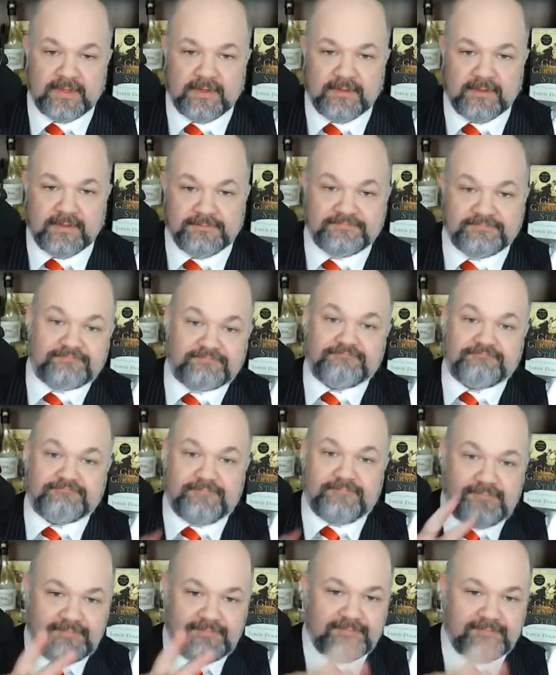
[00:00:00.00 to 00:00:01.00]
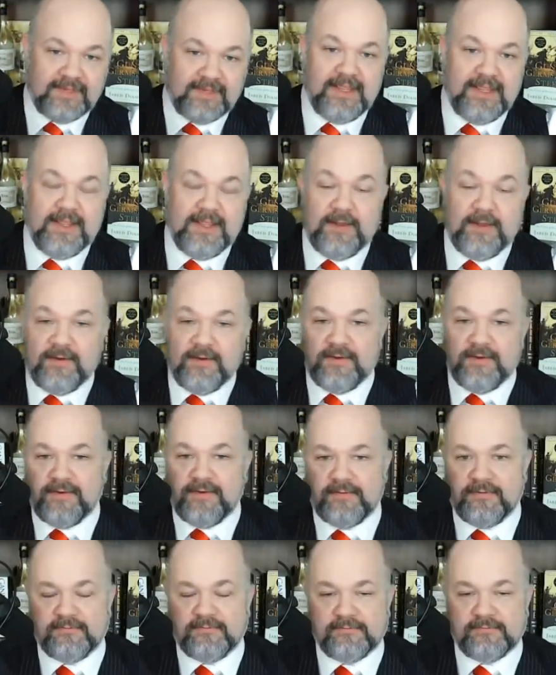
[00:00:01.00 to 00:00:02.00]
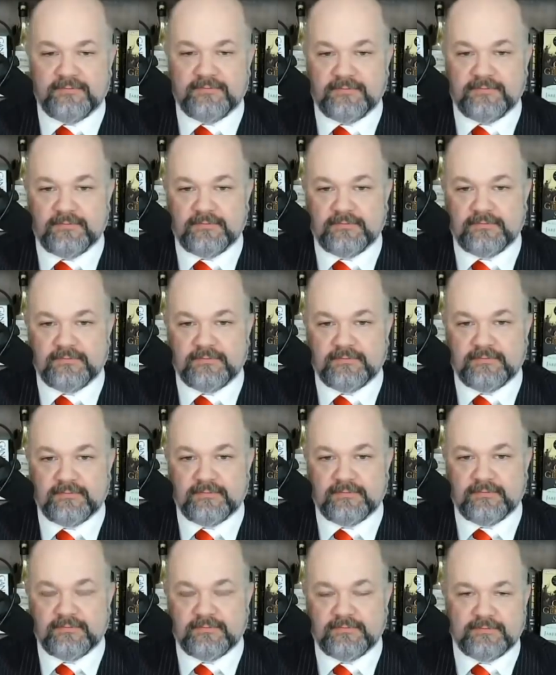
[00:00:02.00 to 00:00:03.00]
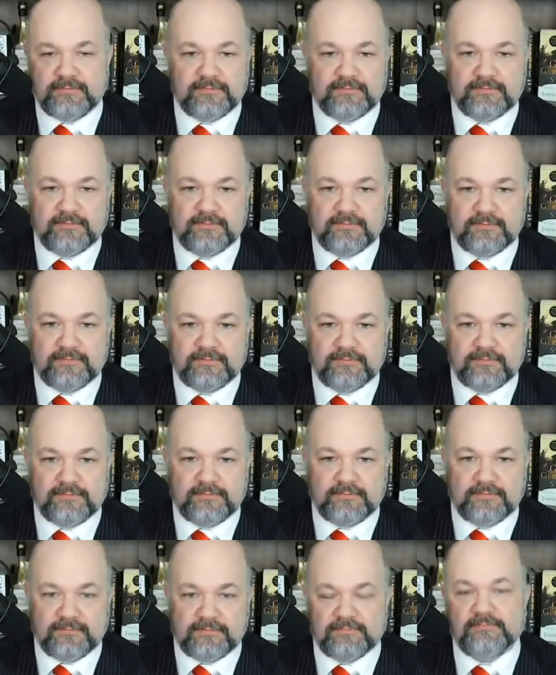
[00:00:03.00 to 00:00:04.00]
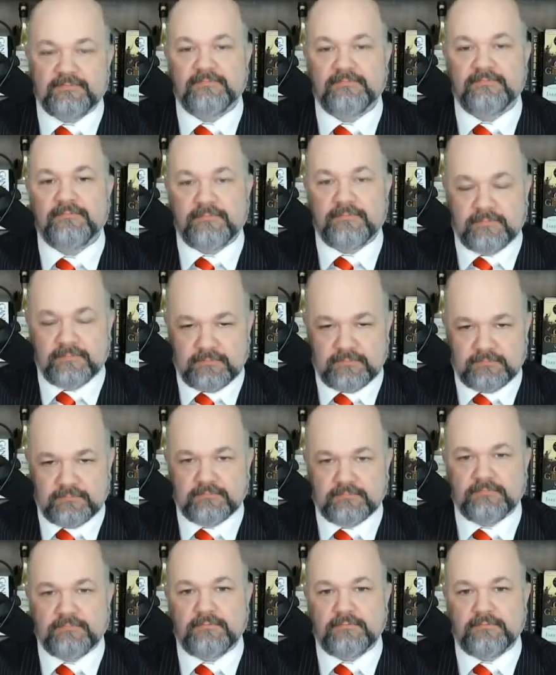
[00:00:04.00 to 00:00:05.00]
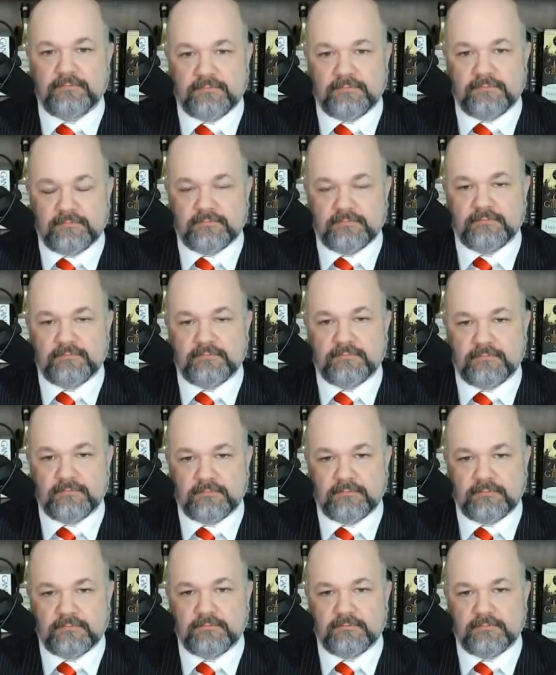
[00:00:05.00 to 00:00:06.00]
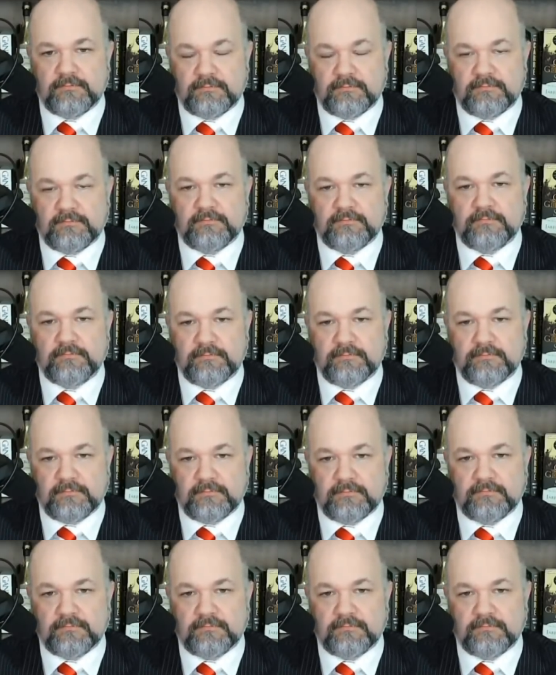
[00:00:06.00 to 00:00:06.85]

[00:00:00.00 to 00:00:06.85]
(not speaking)